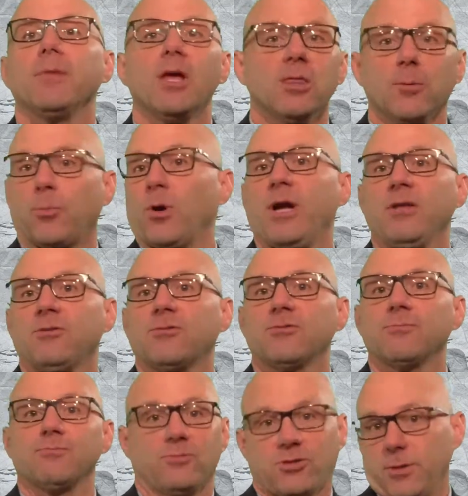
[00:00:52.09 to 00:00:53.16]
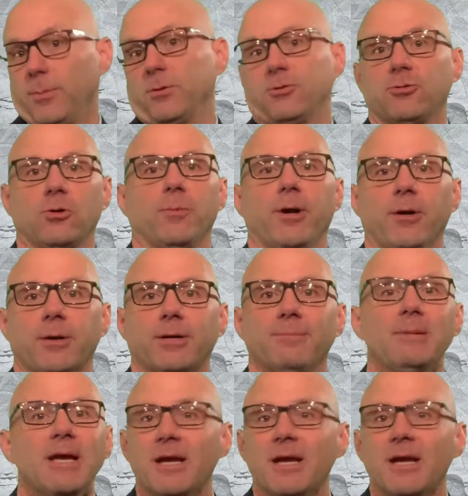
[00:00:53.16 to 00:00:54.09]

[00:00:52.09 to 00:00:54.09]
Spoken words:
The Brits, similar to America,